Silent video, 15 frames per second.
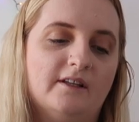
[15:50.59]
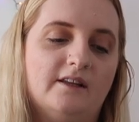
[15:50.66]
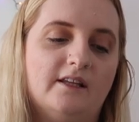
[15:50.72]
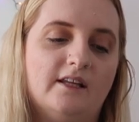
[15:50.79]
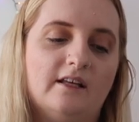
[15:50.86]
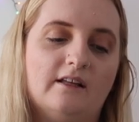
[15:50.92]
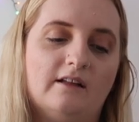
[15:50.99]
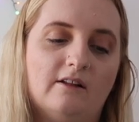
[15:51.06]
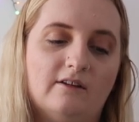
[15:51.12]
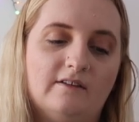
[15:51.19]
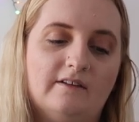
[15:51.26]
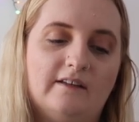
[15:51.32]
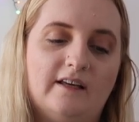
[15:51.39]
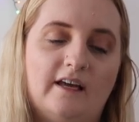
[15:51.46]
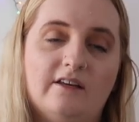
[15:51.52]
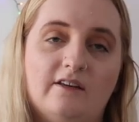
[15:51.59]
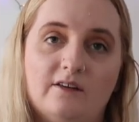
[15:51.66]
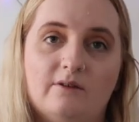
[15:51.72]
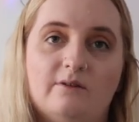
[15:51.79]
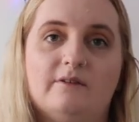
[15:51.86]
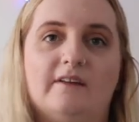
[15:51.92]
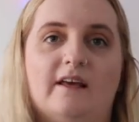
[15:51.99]
the Glossier
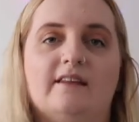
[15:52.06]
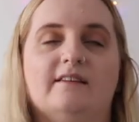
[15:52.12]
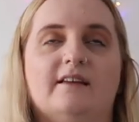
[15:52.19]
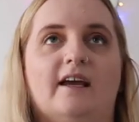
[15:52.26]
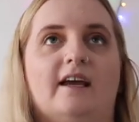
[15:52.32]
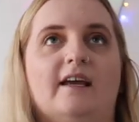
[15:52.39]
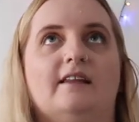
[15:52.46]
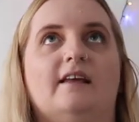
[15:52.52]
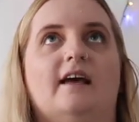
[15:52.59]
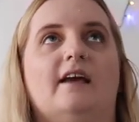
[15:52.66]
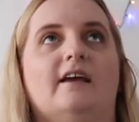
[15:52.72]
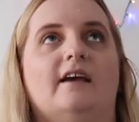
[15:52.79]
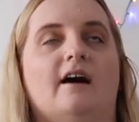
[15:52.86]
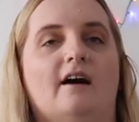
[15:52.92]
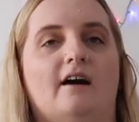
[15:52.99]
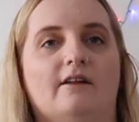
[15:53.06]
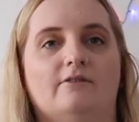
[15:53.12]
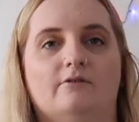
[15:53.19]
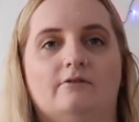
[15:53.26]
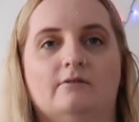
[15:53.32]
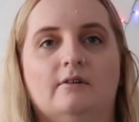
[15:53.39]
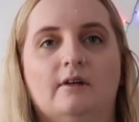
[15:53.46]
U scent in a
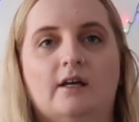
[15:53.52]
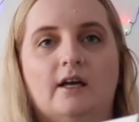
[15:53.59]
candle.